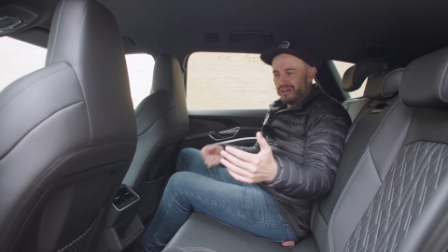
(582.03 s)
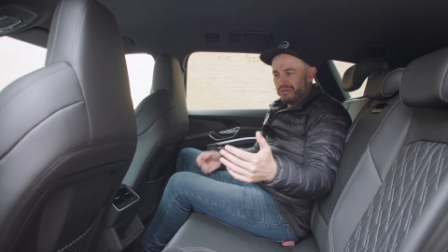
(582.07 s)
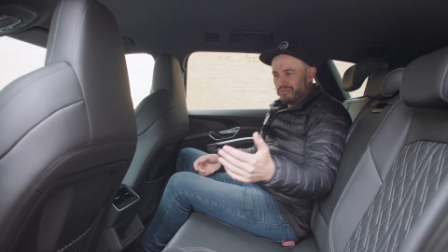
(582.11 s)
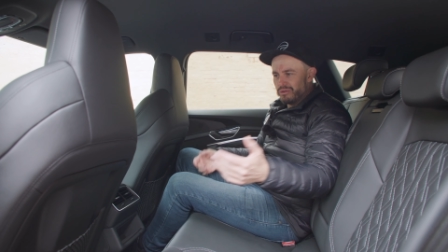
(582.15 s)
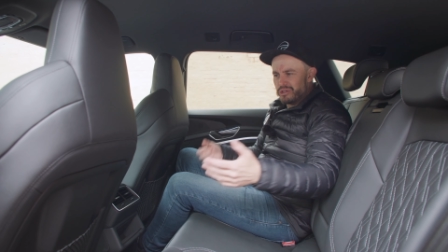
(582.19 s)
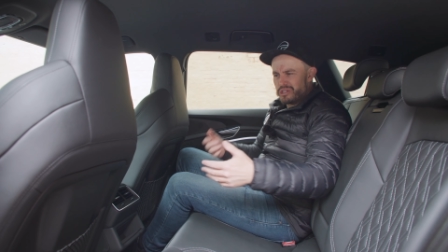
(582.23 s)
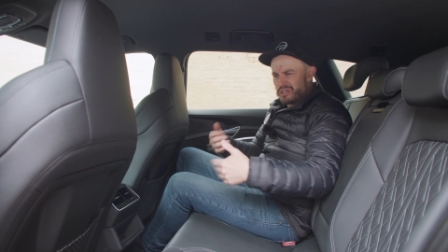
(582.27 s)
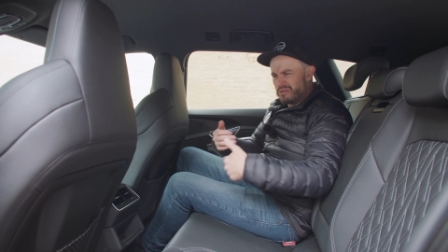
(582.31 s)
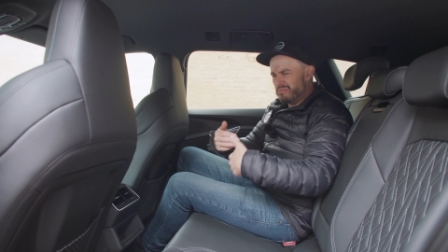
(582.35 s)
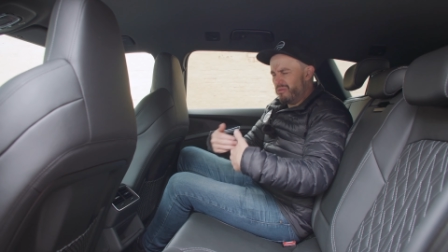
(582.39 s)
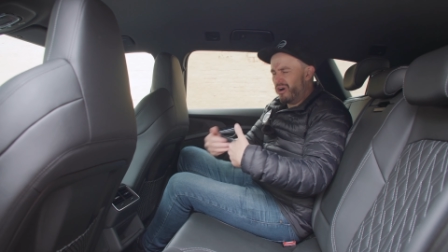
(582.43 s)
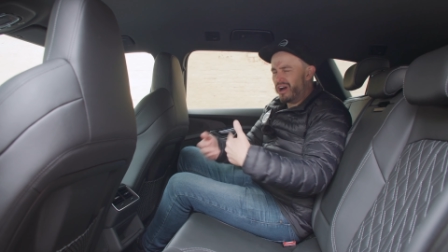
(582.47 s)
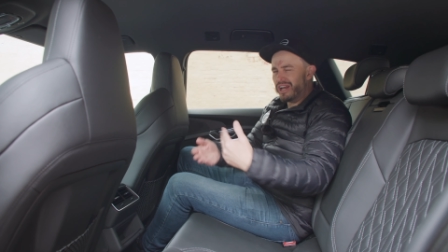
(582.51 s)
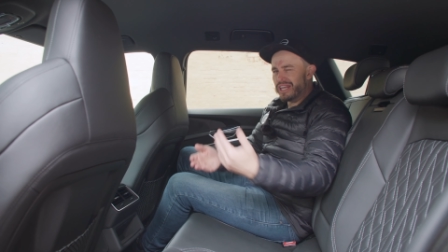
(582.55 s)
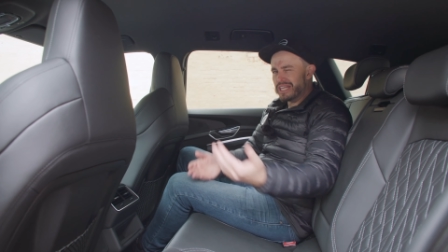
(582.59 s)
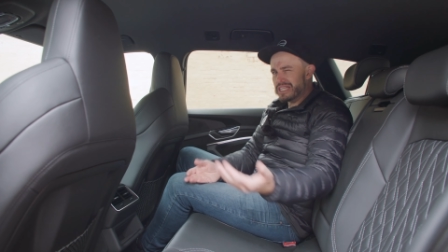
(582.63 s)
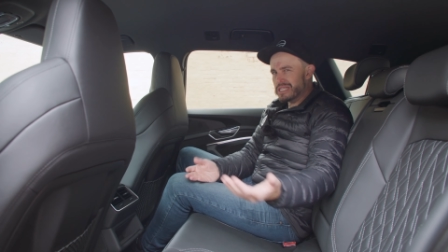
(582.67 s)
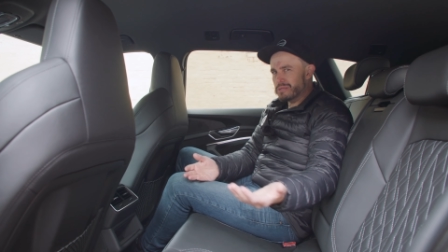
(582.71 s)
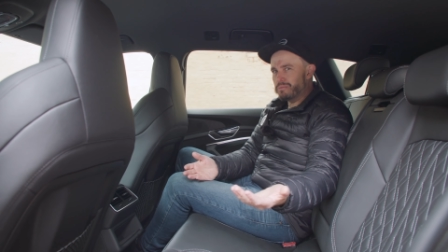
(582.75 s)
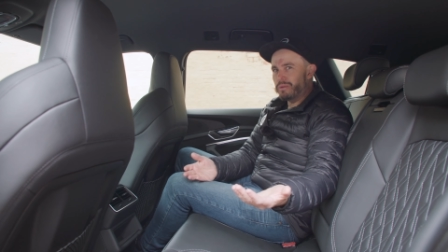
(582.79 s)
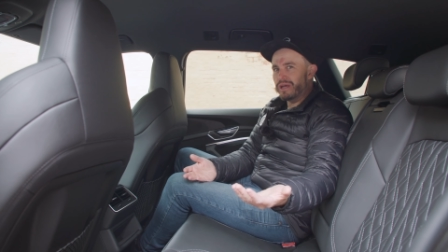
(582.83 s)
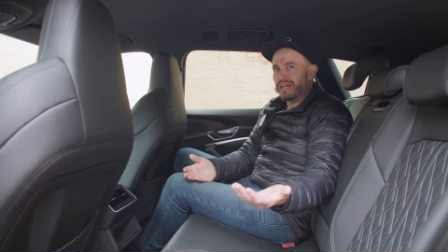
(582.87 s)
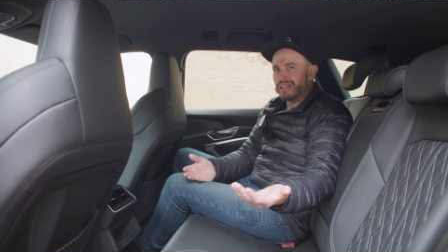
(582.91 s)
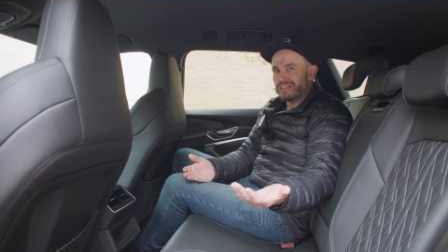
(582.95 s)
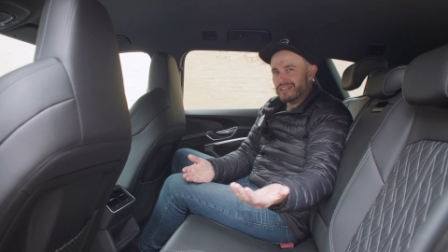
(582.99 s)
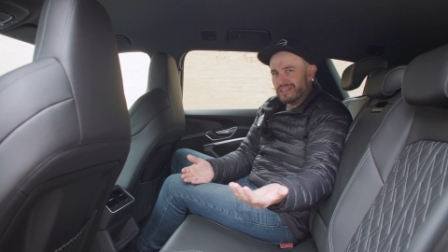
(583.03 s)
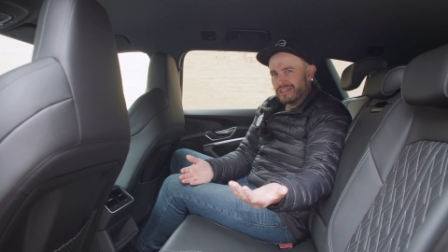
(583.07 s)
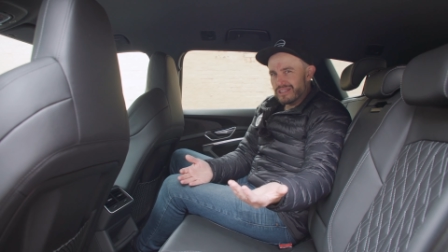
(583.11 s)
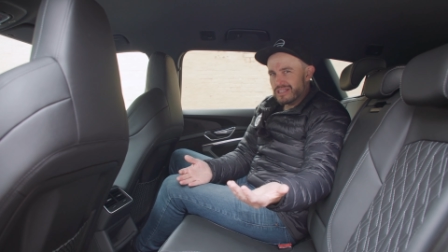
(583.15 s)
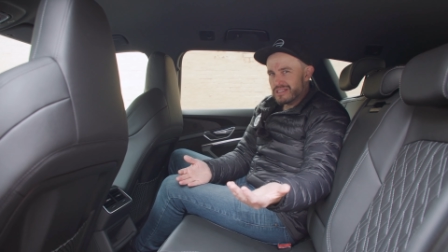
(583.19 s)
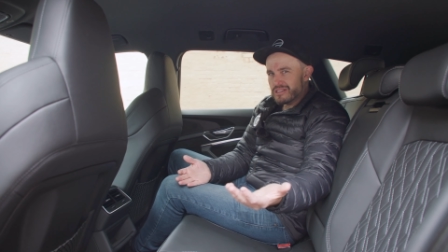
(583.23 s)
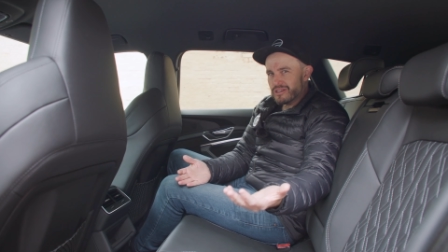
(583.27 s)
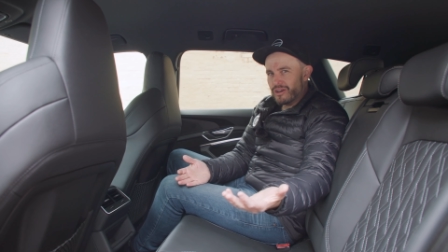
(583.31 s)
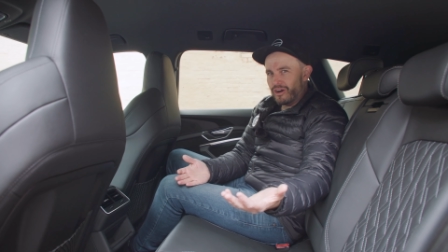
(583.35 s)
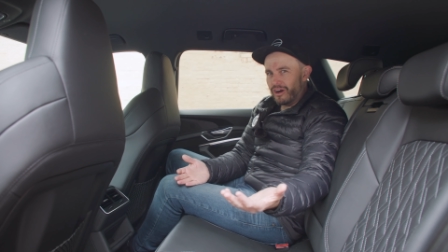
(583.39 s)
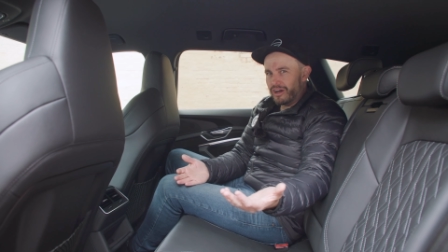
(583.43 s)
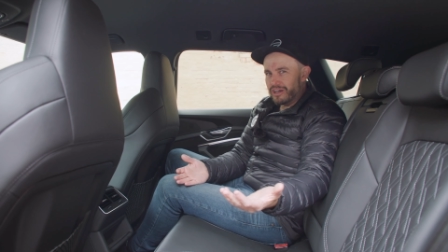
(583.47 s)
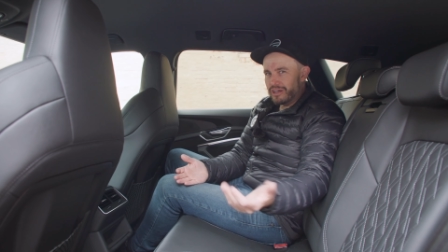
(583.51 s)
which you might expect at
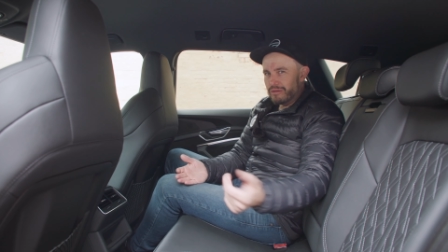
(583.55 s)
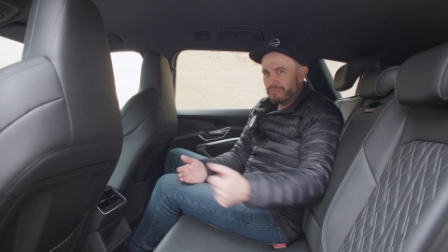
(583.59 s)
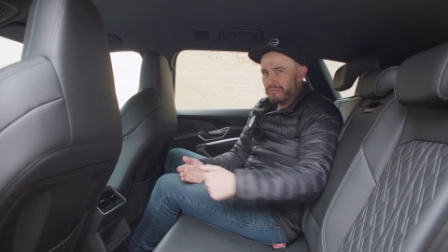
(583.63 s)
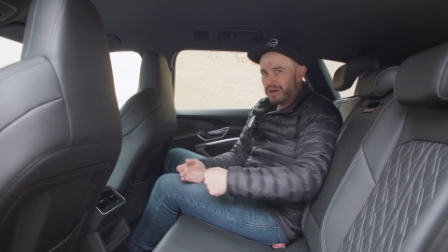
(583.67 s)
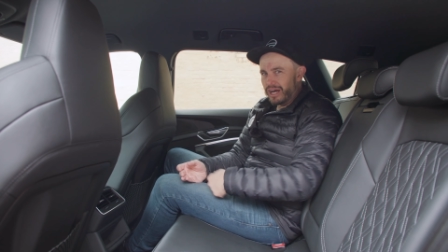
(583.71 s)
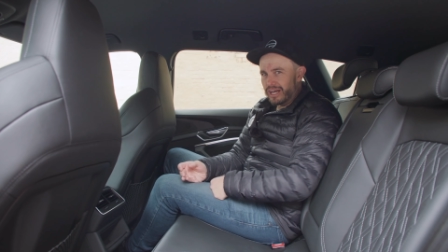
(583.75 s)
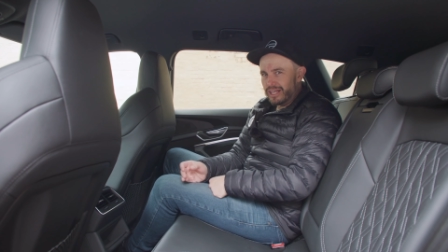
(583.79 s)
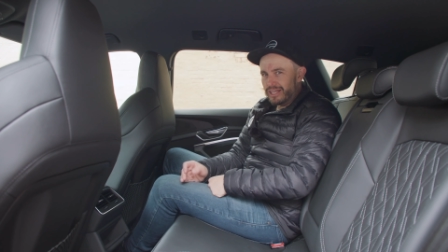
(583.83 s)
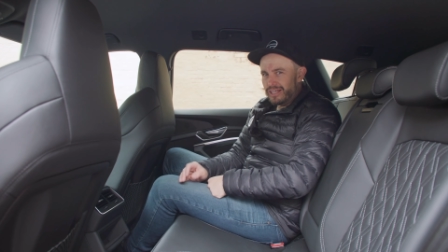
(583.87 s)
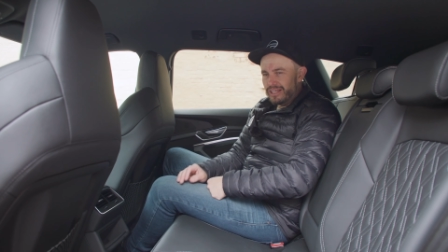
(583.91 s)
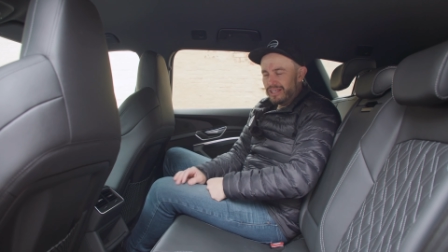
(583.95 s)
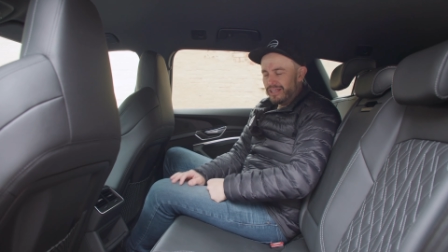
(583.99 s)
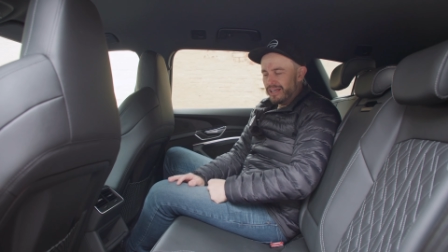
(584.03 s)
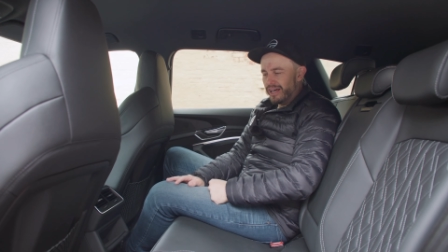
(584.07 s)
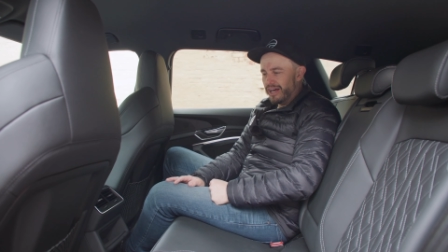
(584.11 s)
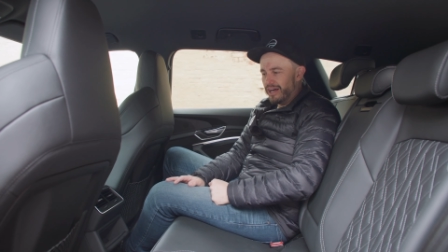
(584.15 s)
this kind of money.